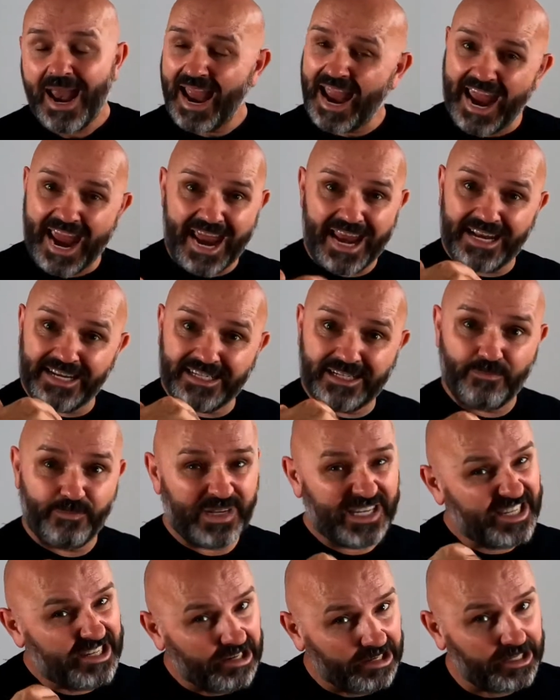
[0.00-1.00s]
and
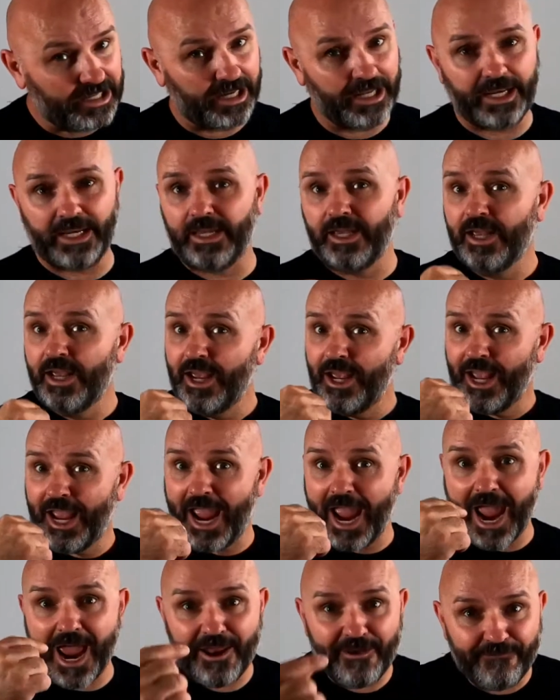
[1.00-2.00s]
particularly
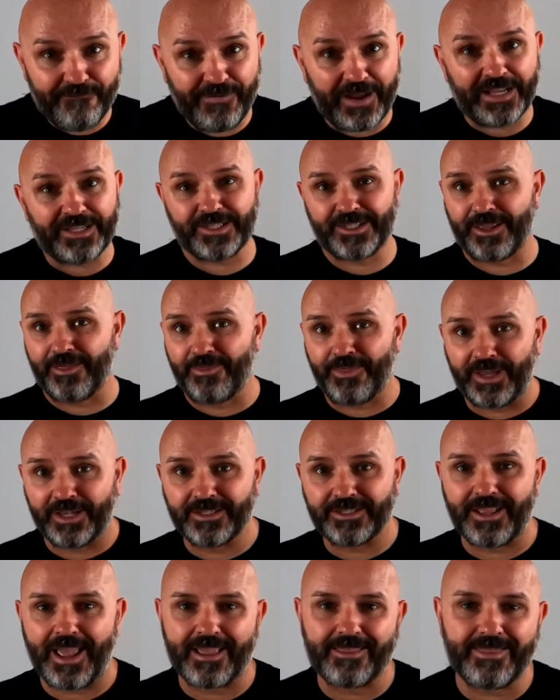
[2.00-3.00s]
at events and things
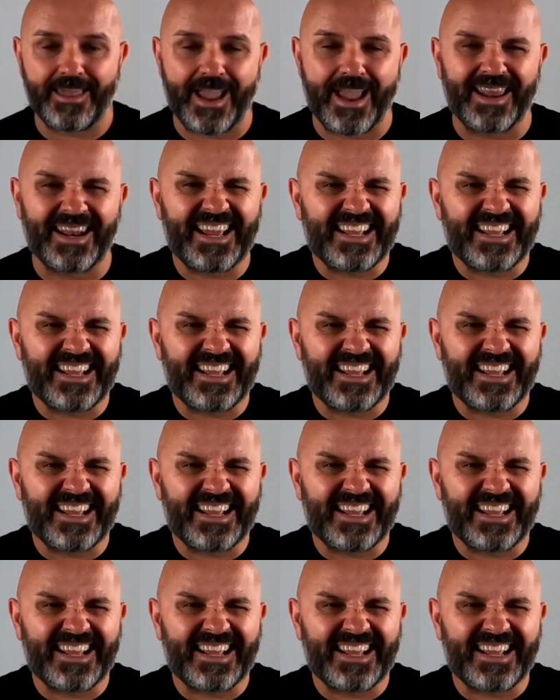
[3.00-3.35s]
like that,